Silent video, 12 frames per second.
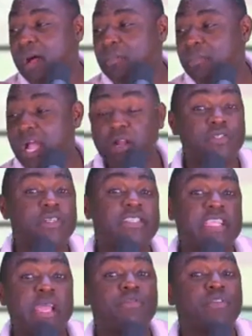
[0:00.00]
countries
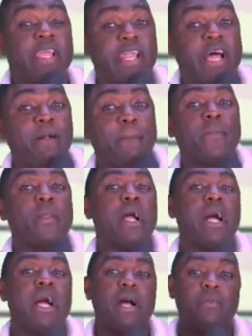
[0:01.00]
came together.
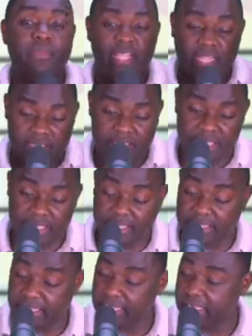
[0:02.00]
They
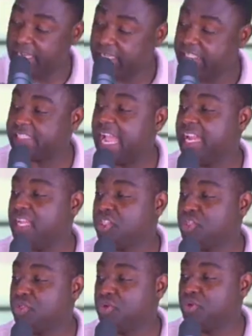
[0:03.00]
decided
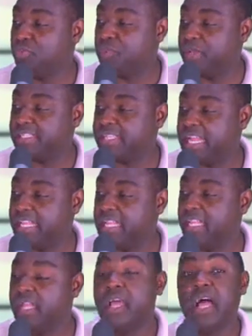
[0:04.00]
to basically
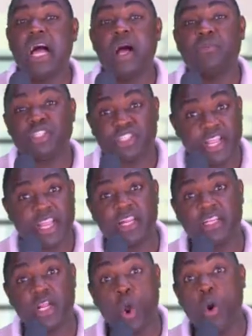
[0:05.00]
check
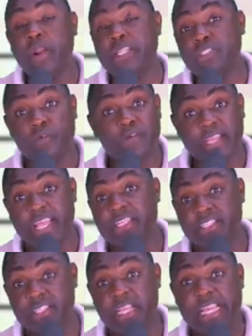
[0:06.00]
the quality of
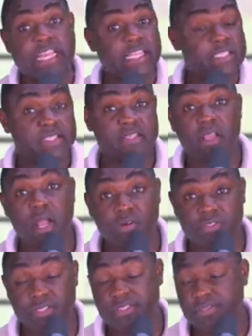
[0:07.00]
education in these
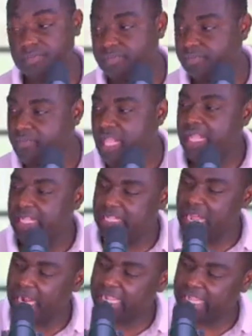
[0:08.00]
countries.
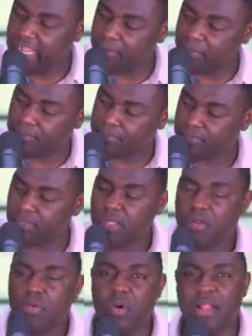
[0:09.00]
Ghana came
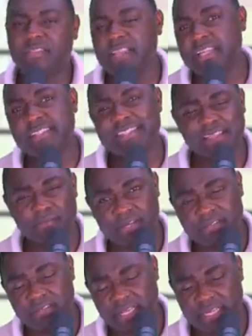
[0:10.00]

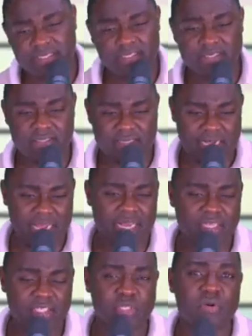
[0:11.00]
137. It
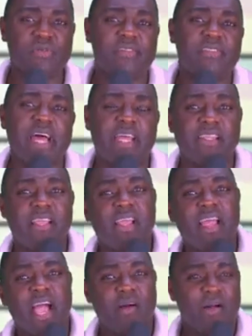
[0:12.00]
clearly shows that
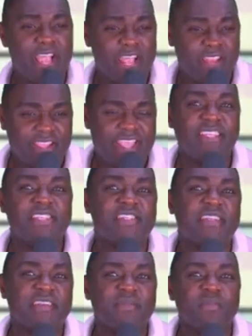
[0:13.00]
our
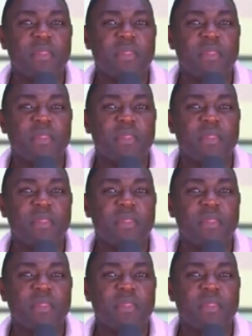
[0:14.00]
education,